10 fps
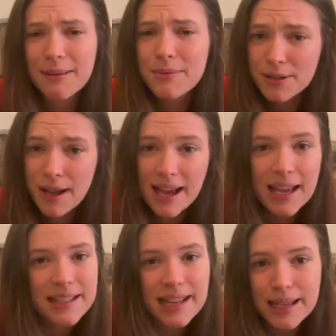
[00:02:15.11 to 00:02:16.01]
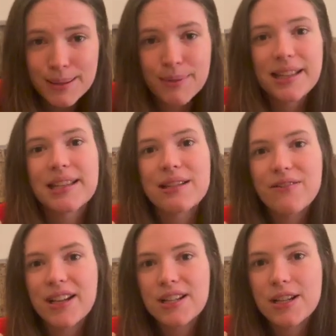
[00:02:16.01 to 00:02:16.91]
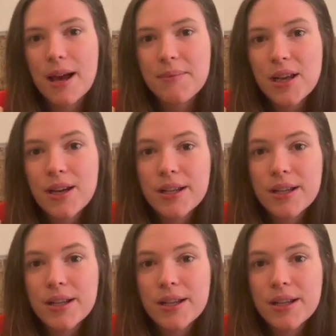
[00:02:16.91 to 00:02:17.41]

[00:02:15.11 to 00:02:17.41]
I'm trying desperately to finish up